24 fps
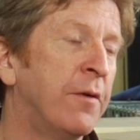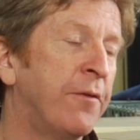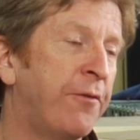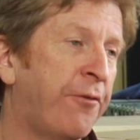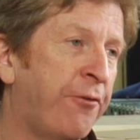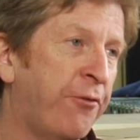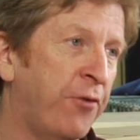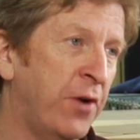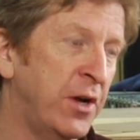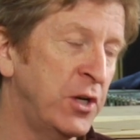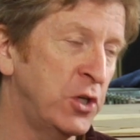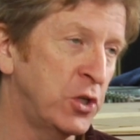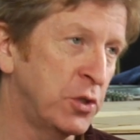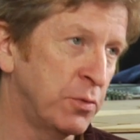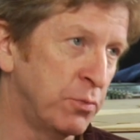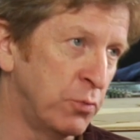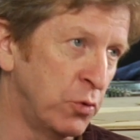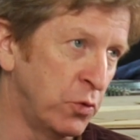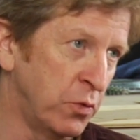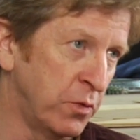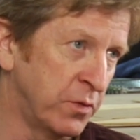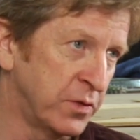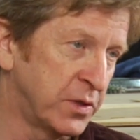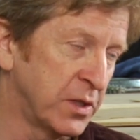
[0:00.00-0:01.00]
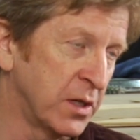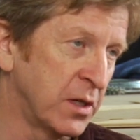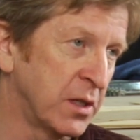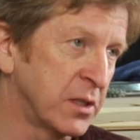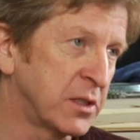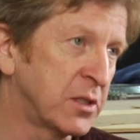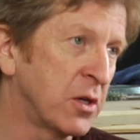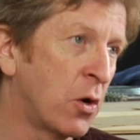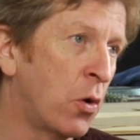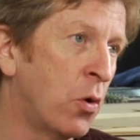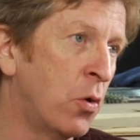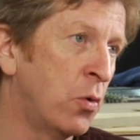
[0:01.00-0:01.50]
French moves in
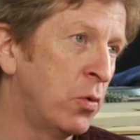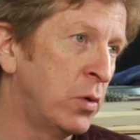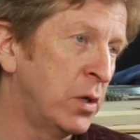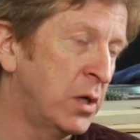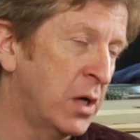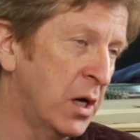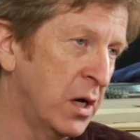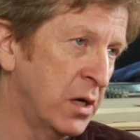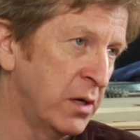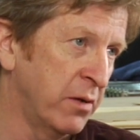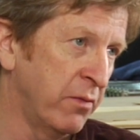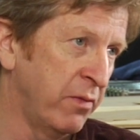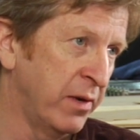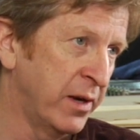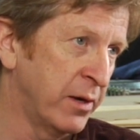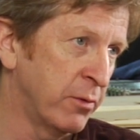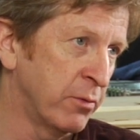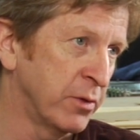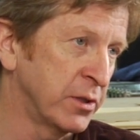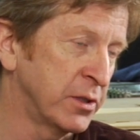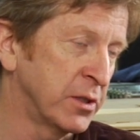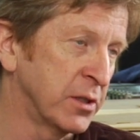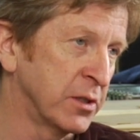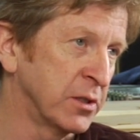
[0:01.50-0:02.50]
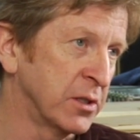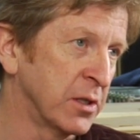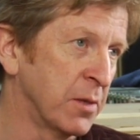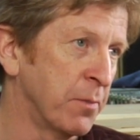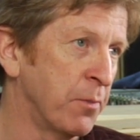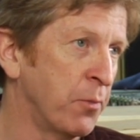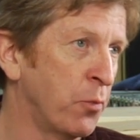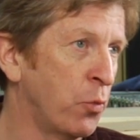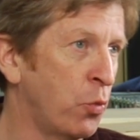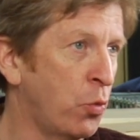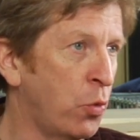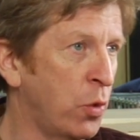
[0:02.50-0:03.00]
its own kind of
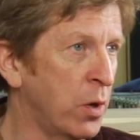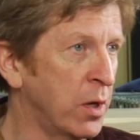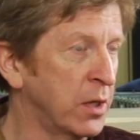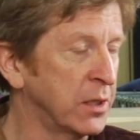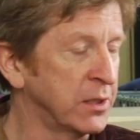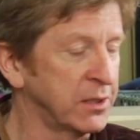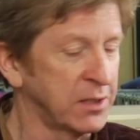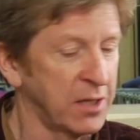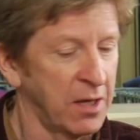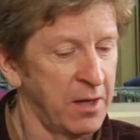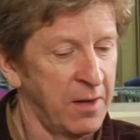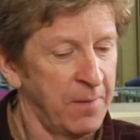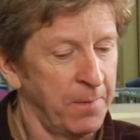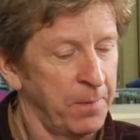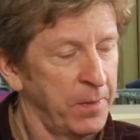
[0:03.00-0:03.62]
lyricism, whereas